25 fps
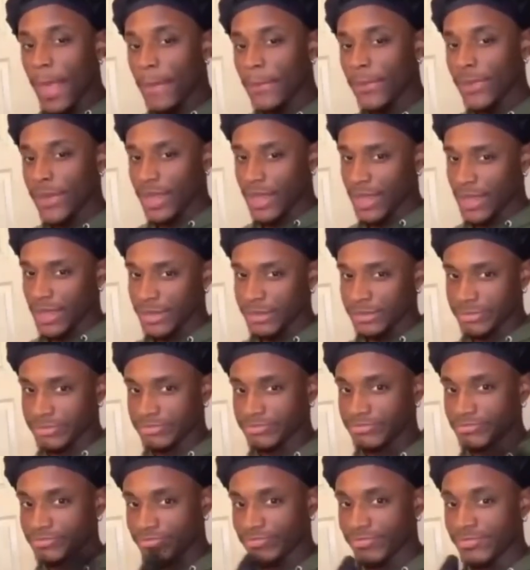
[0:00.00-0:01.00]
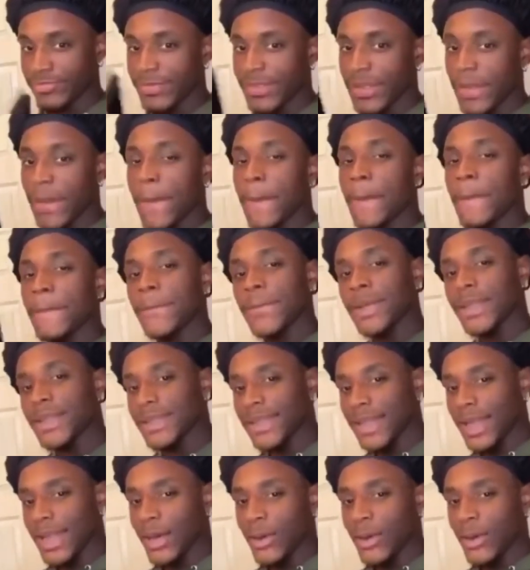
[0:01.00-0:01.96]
playing. Pull it out.